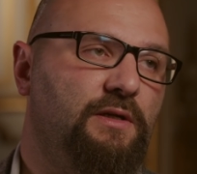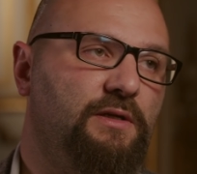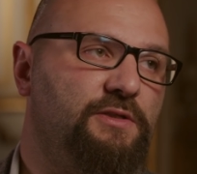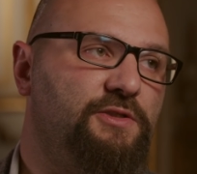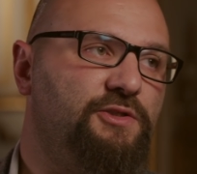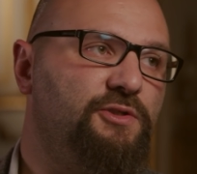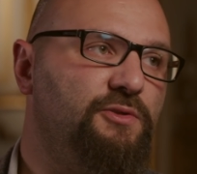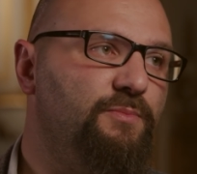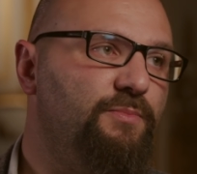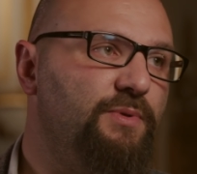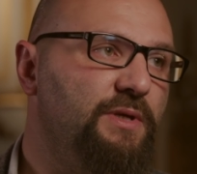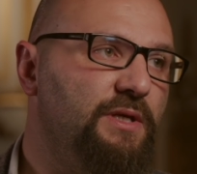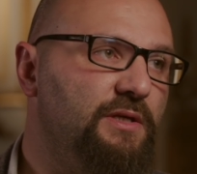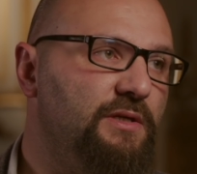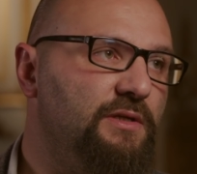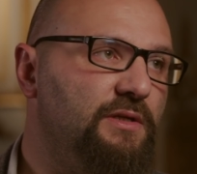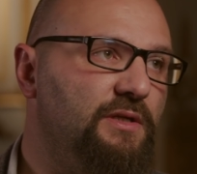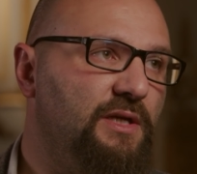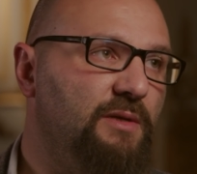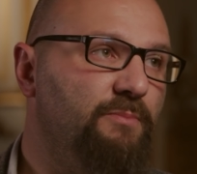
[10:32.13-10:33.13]
should
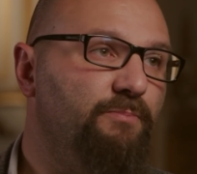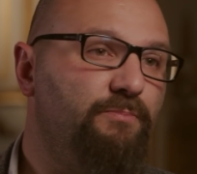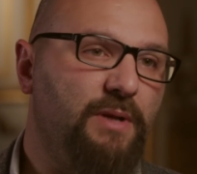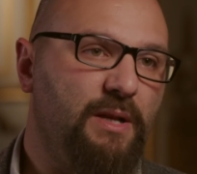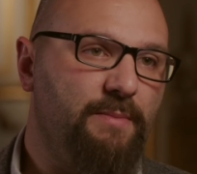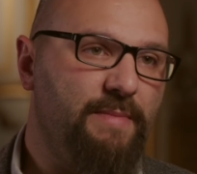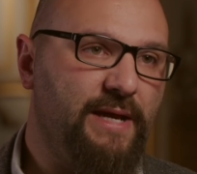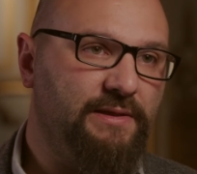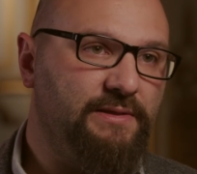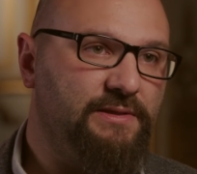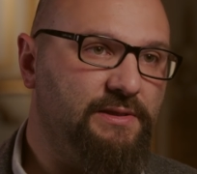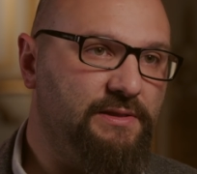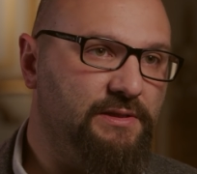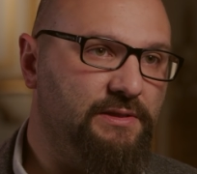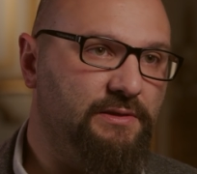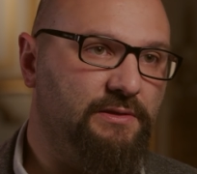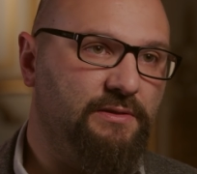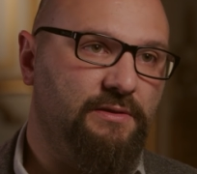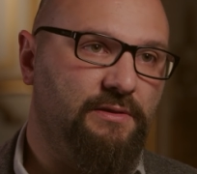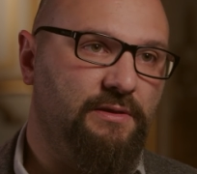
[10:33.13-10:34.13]
be implemented
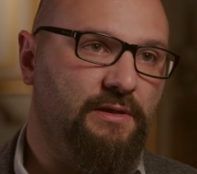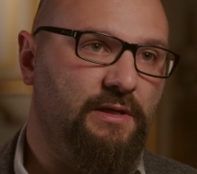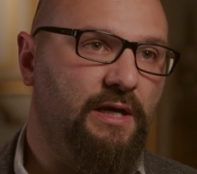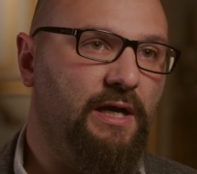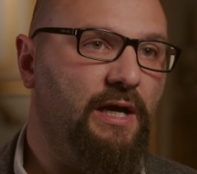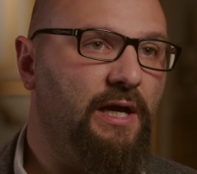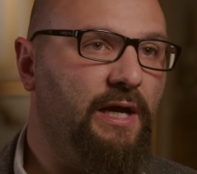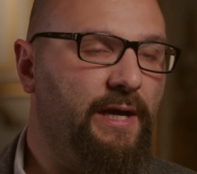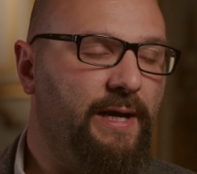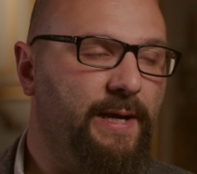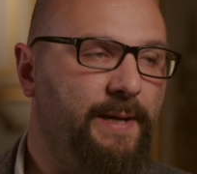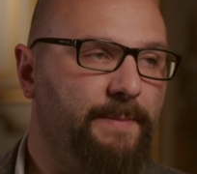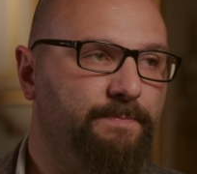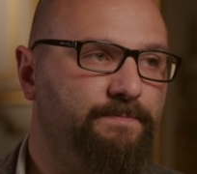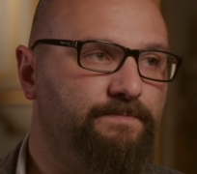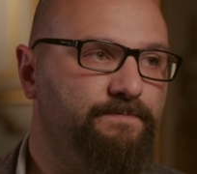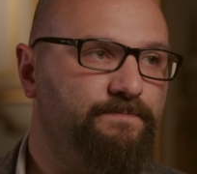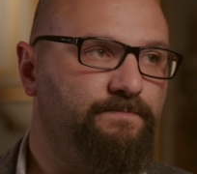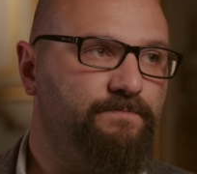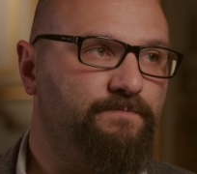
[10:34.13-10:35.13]

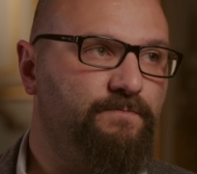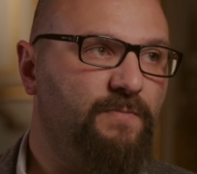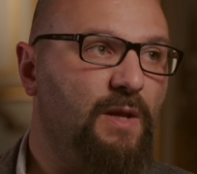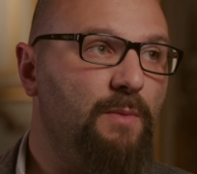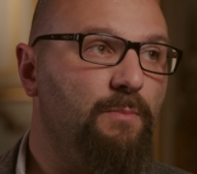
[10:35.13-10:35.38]
um,